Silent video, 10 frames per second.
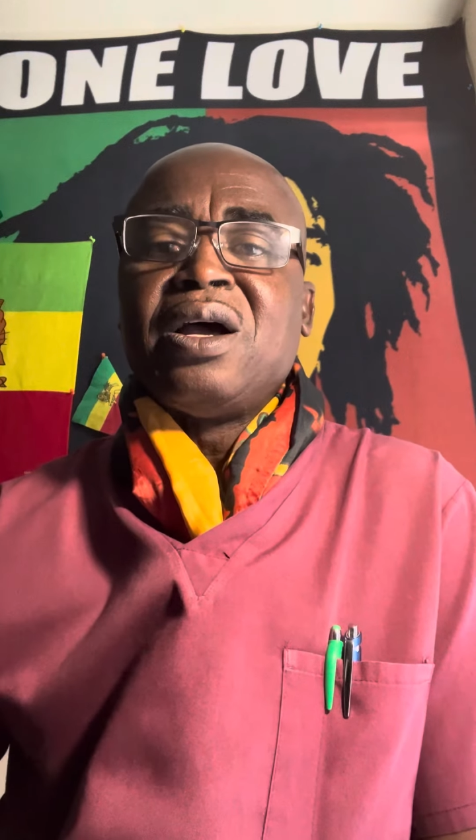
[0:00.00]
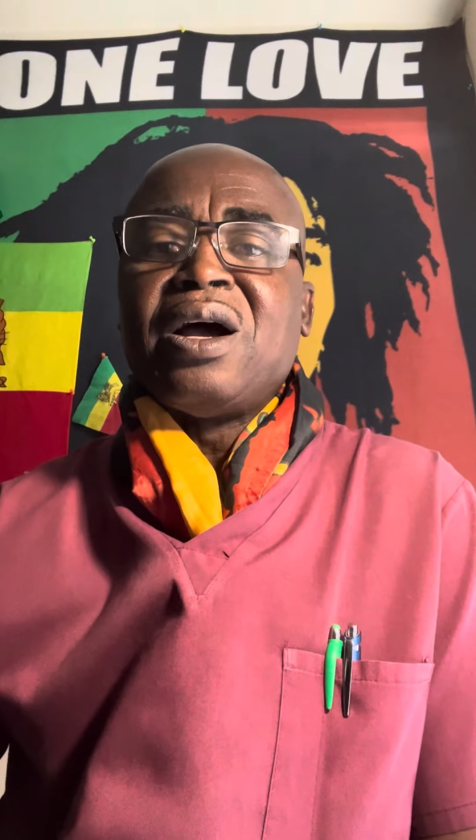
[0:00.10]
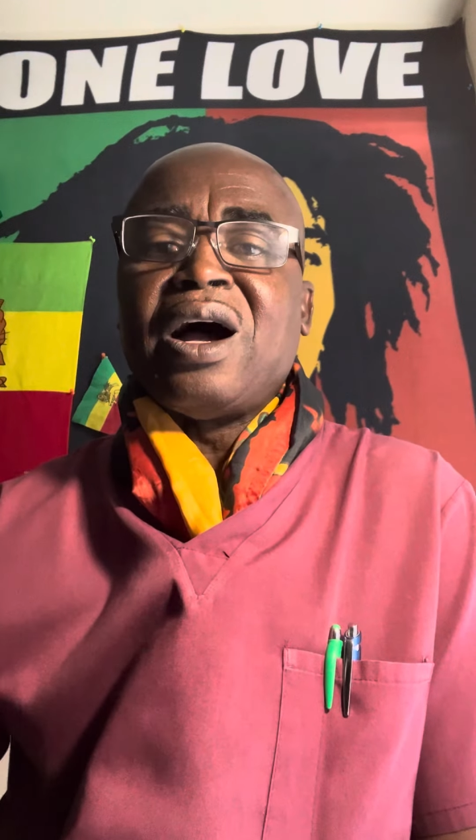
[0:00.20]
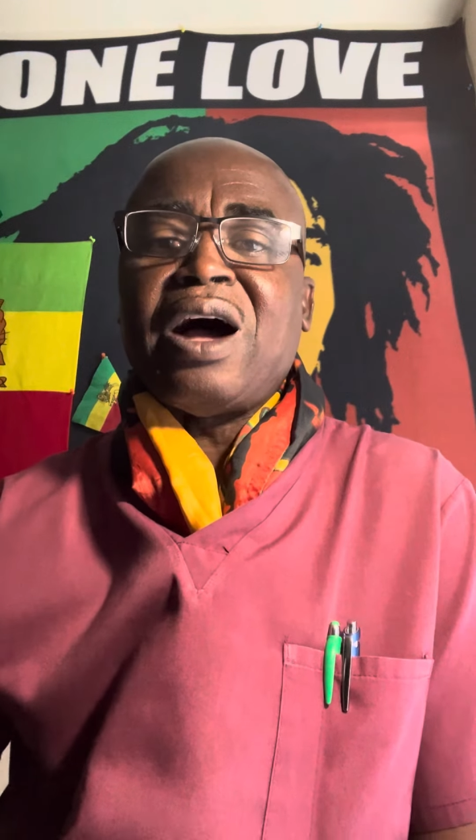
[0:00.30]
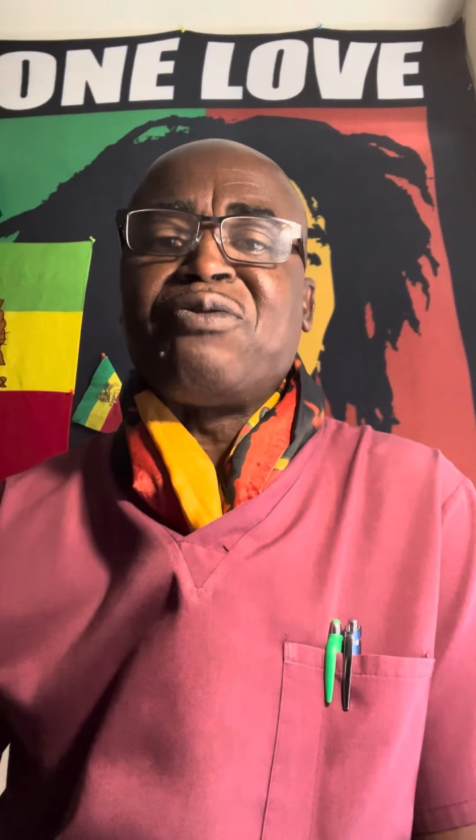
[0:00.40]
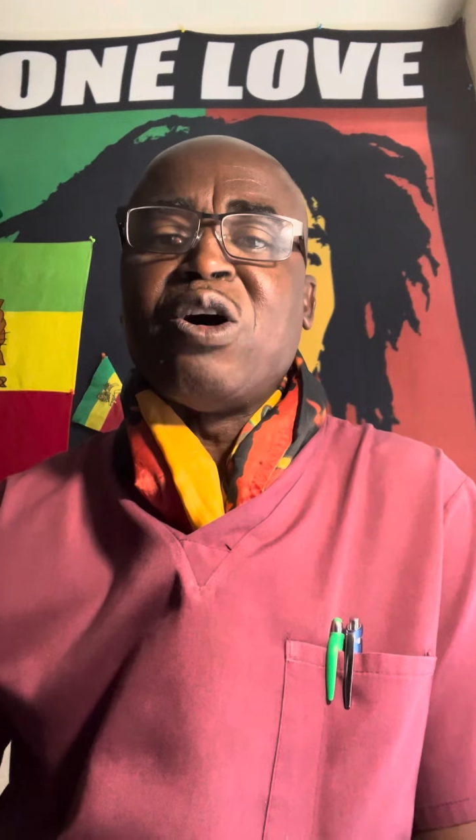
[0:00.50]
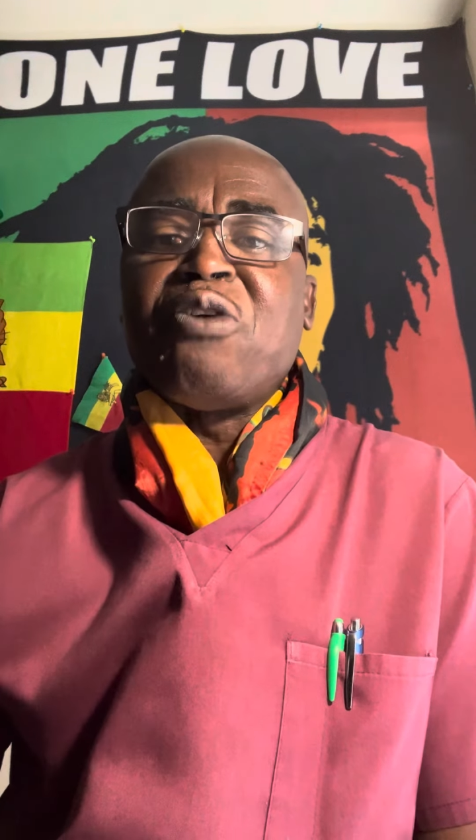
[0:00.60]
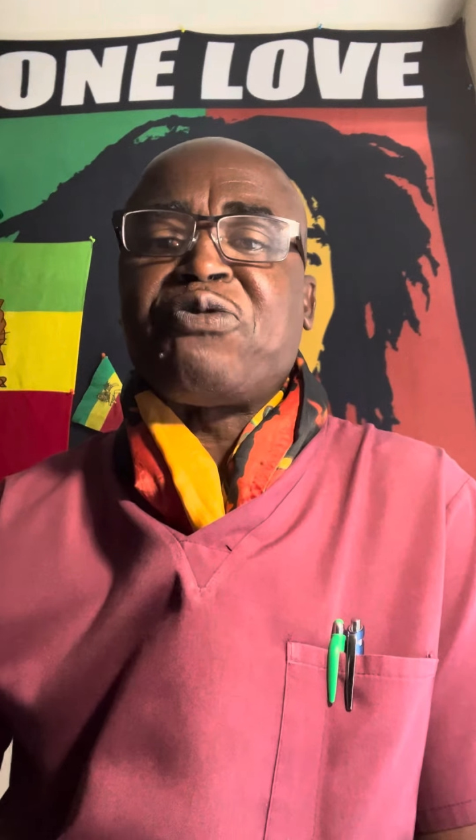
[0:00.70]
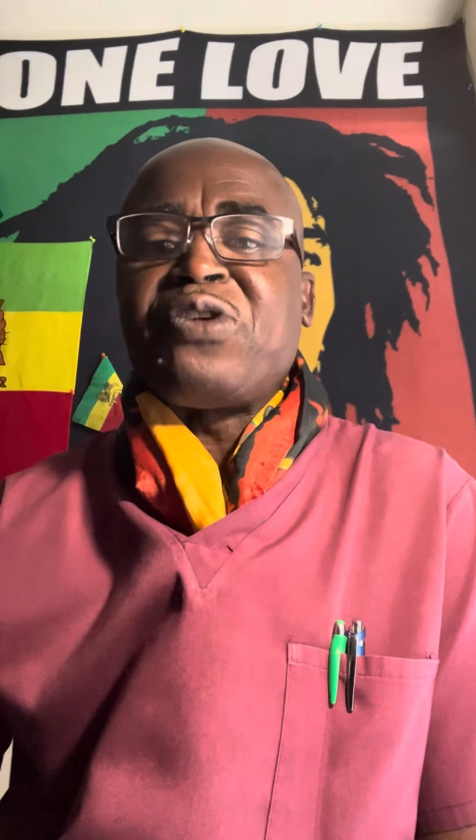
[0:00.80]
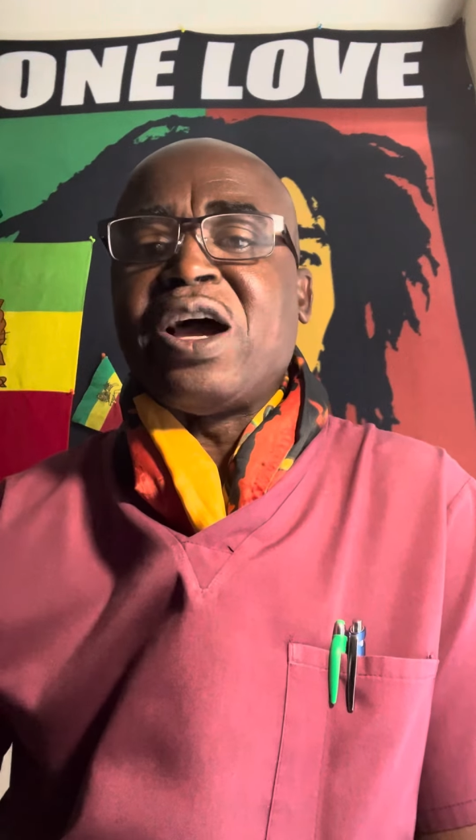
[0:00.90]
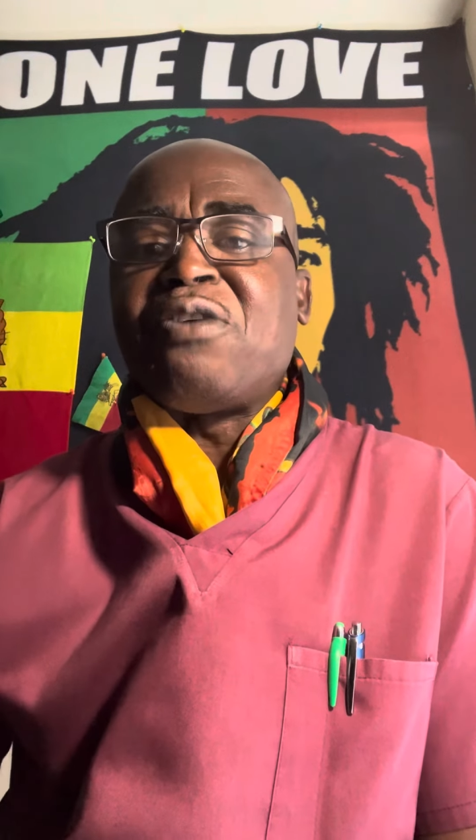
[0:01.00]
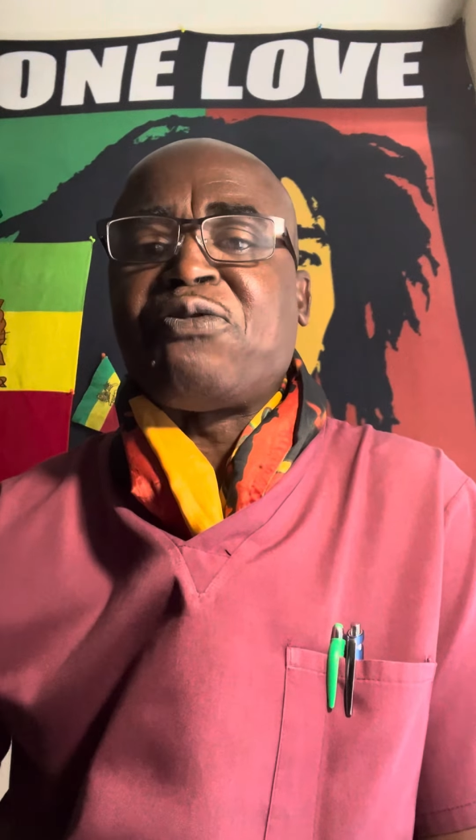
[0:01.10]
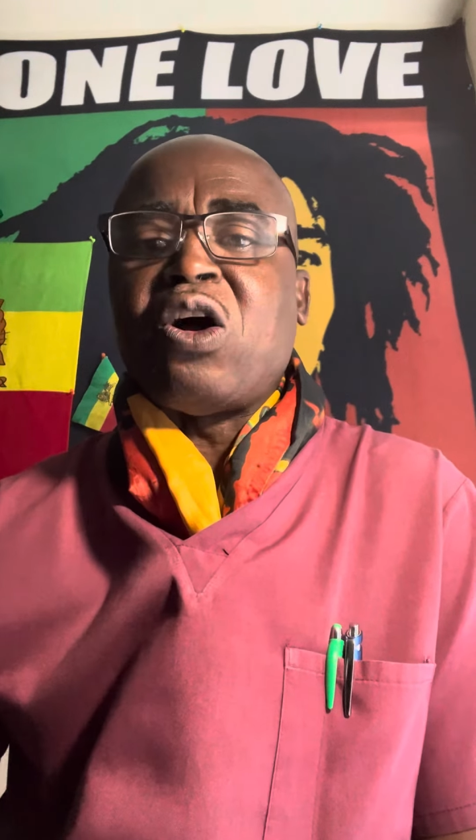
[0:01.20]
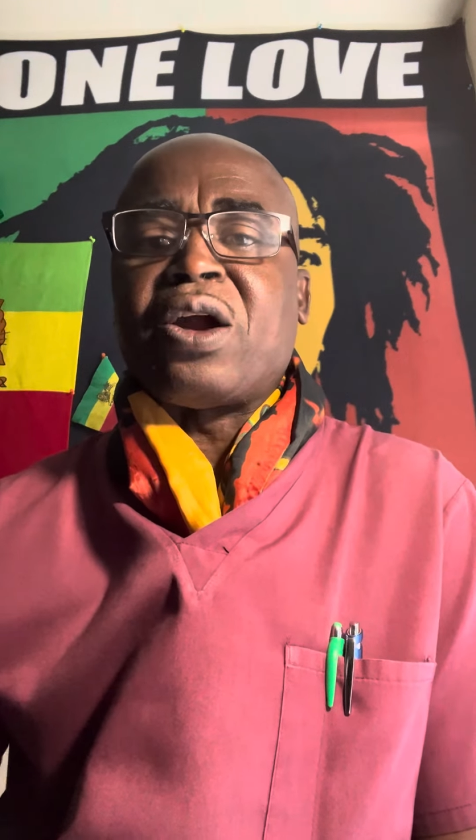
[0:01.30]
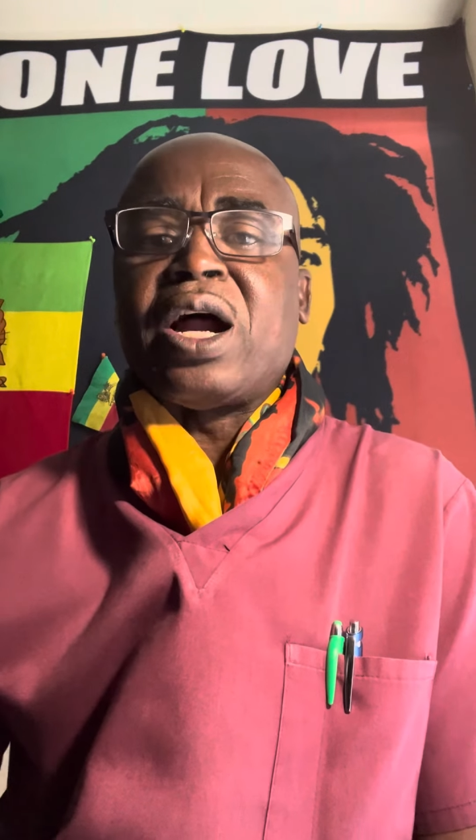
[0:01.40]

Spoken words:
Have no fear for